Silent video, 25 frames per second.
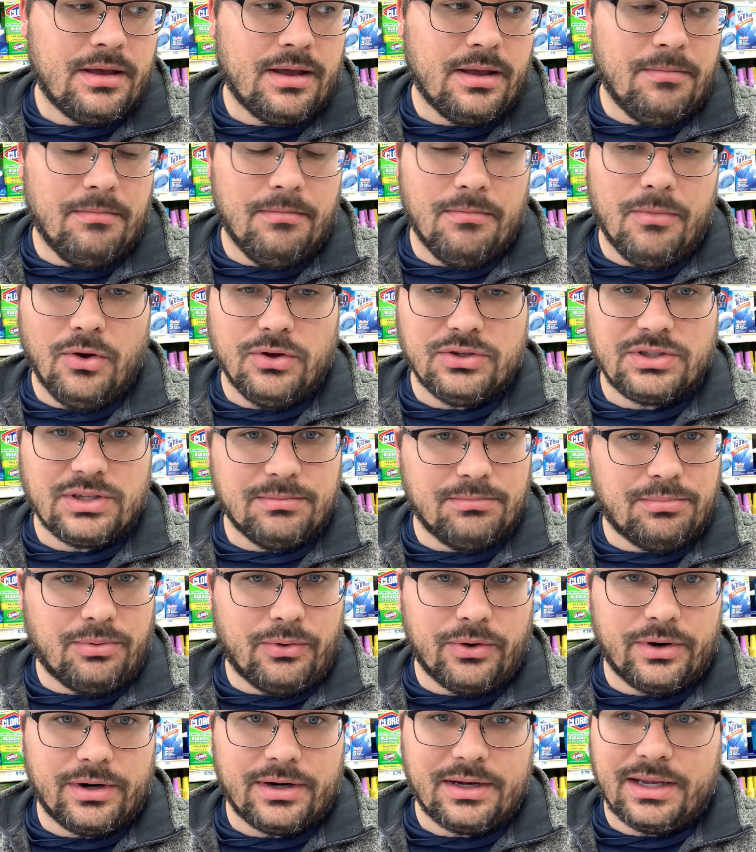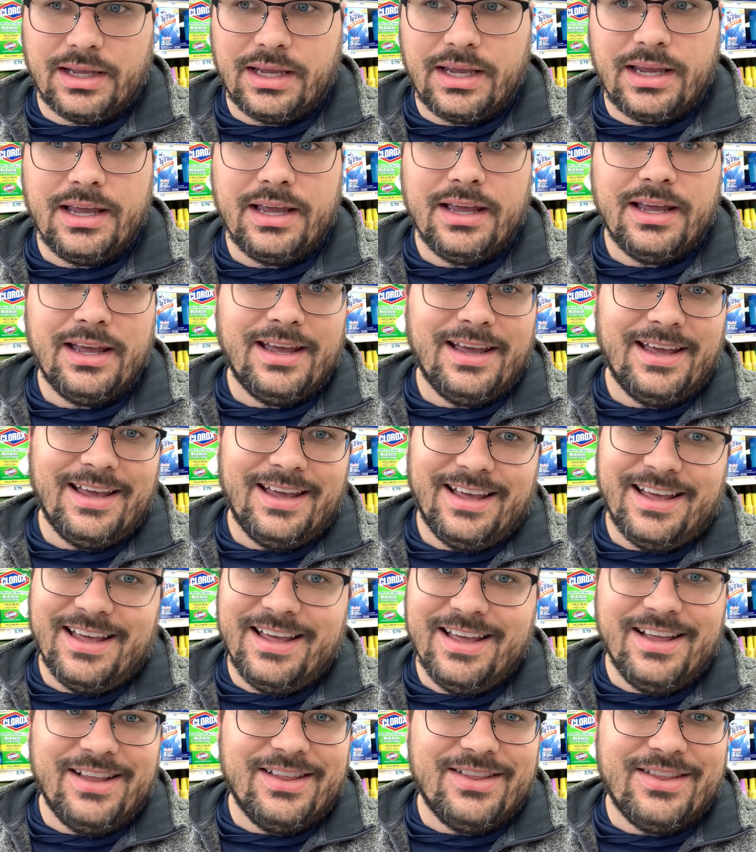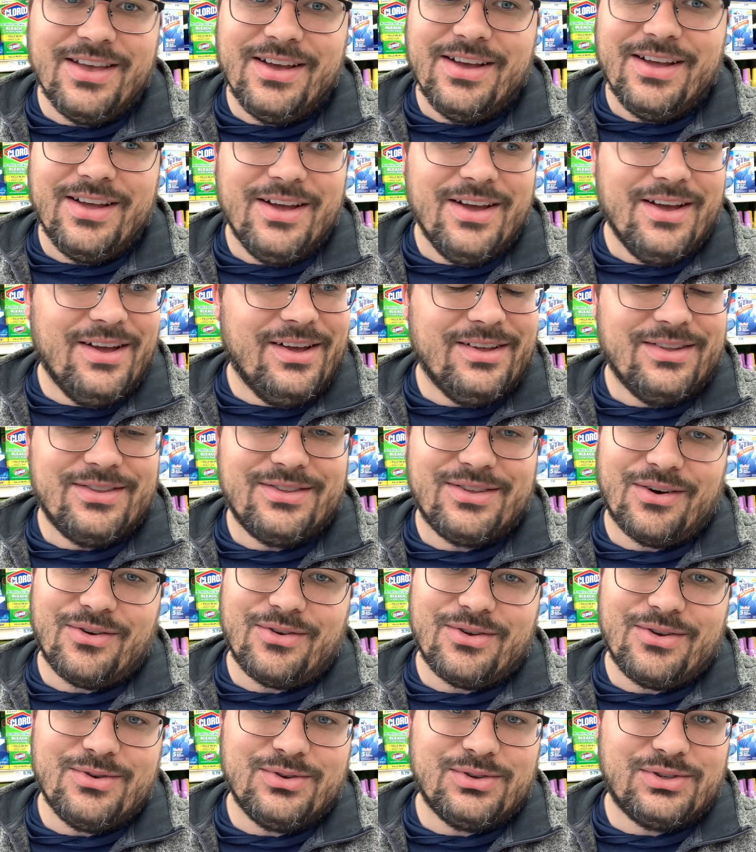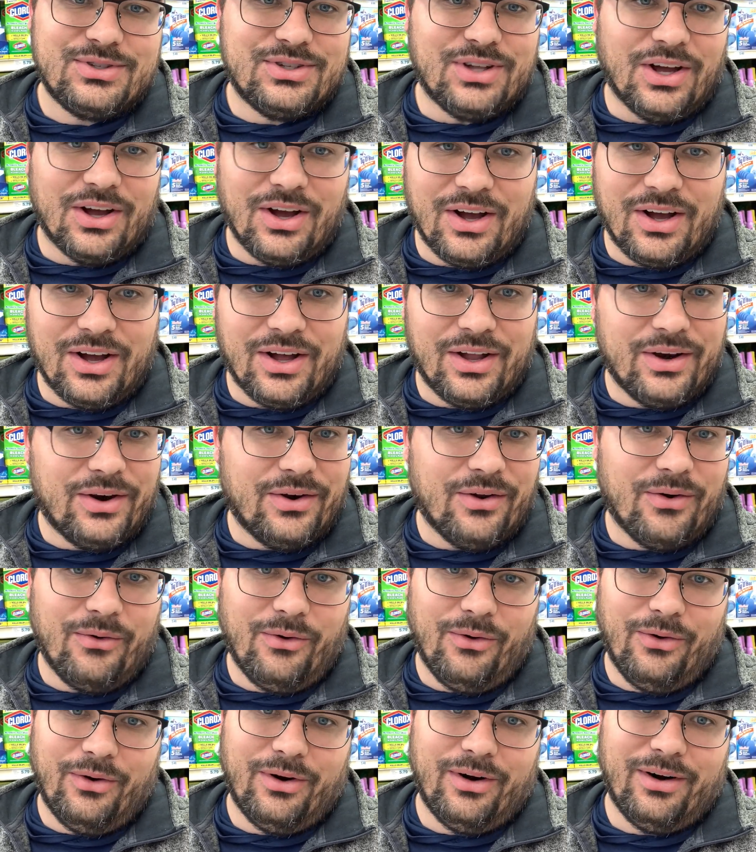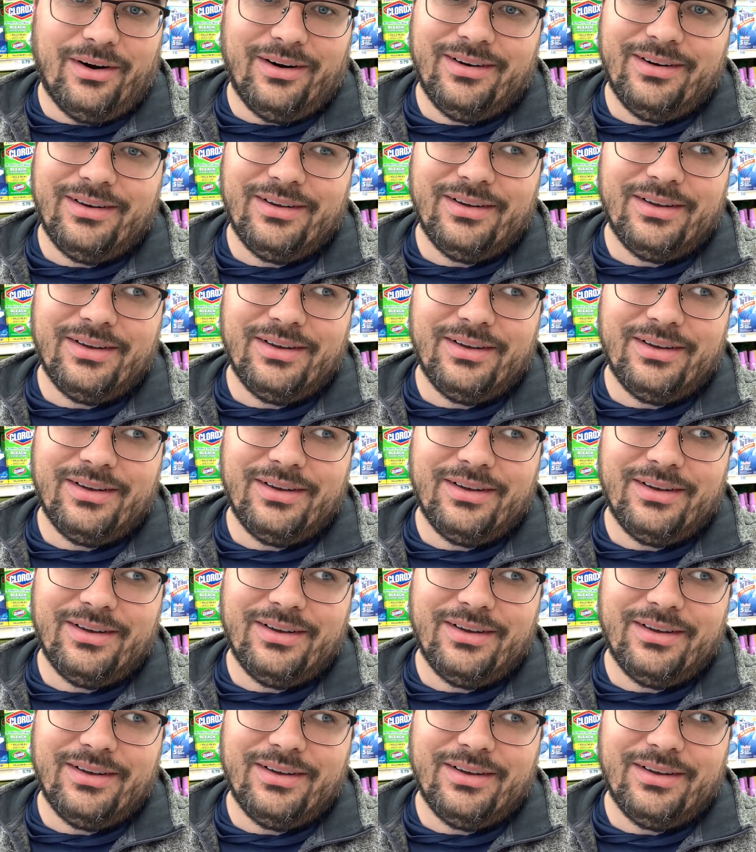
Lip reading: Most importantly, don't use Dawn or